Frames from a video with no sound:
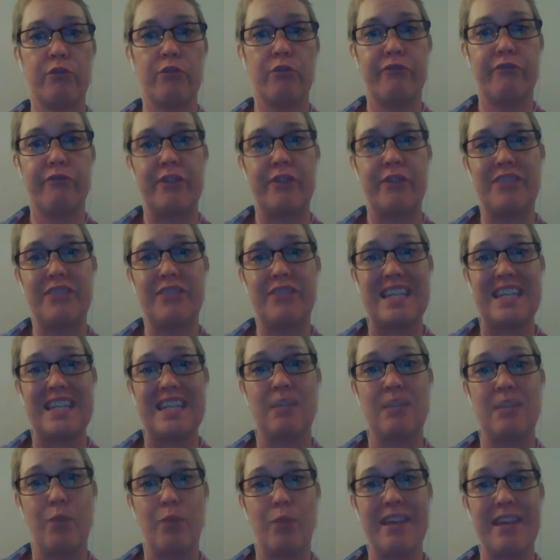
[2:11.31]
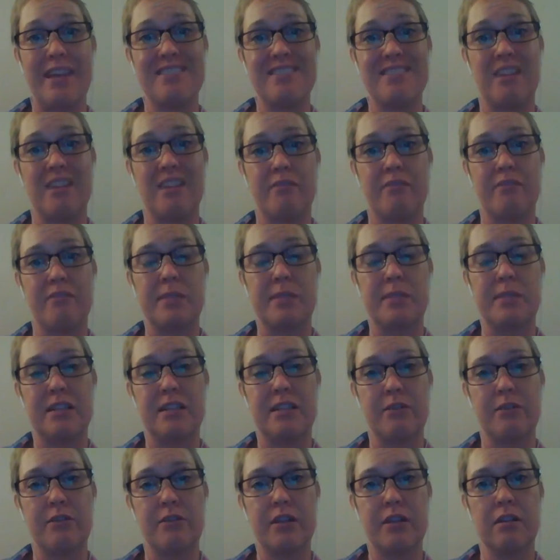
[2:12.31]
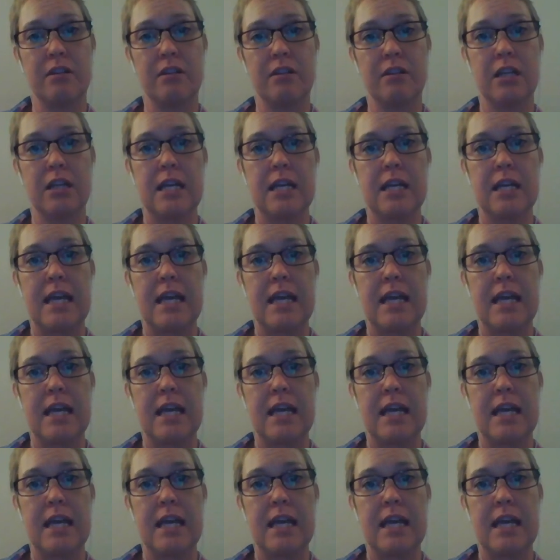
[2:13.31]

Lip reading: 15 weeks of material